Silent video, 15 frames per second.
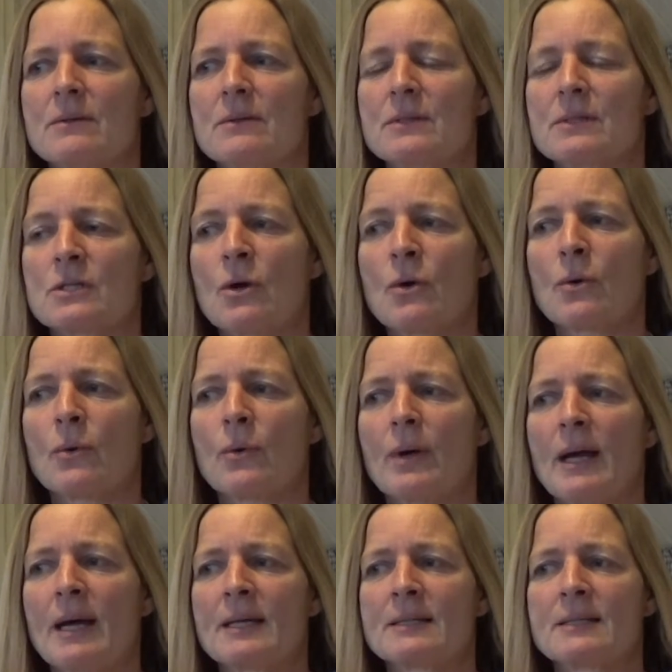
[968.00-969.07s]
So,
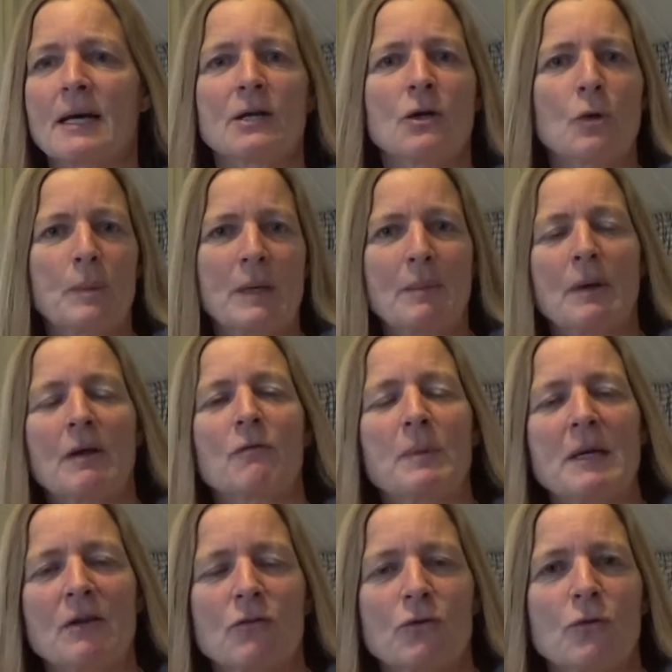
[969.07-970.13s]
and I know people have
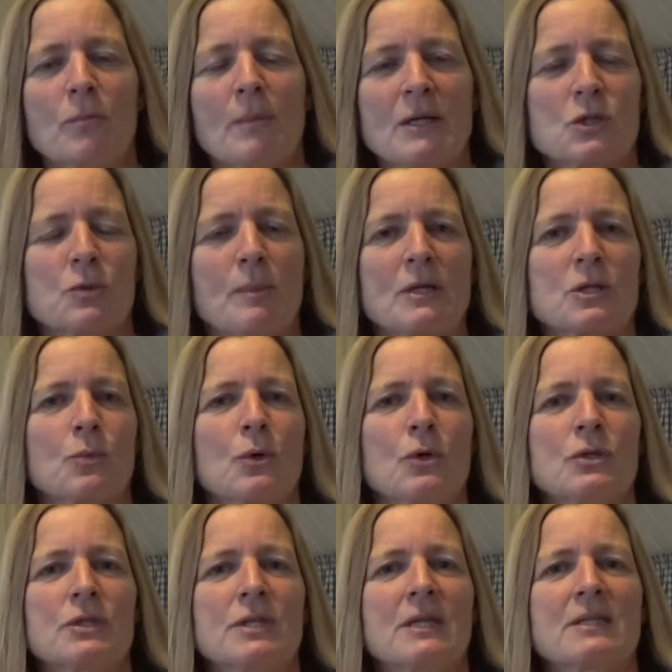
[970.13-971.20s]
been through much, much
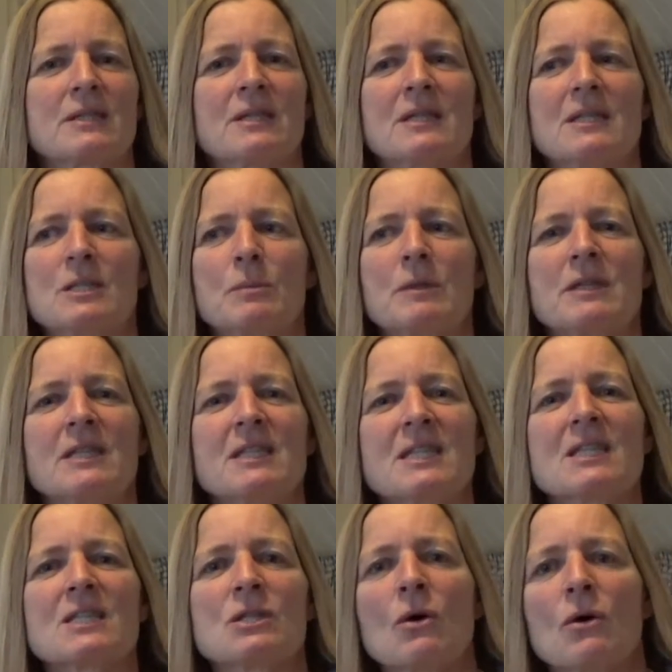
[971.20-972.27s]
worse things than this, but this
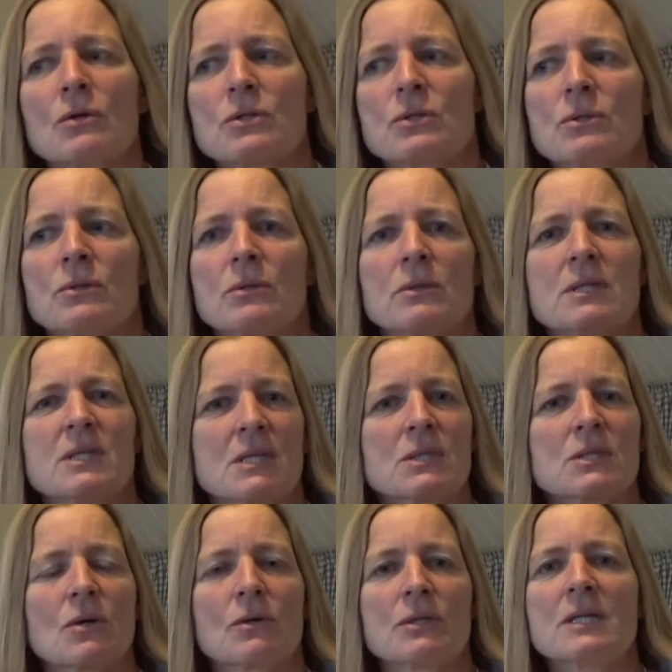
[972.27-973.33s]
is not
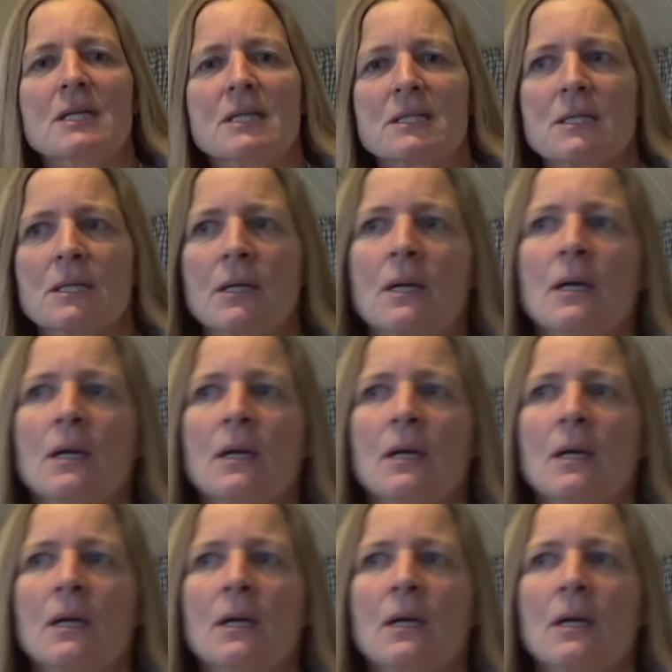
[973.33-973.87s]
it.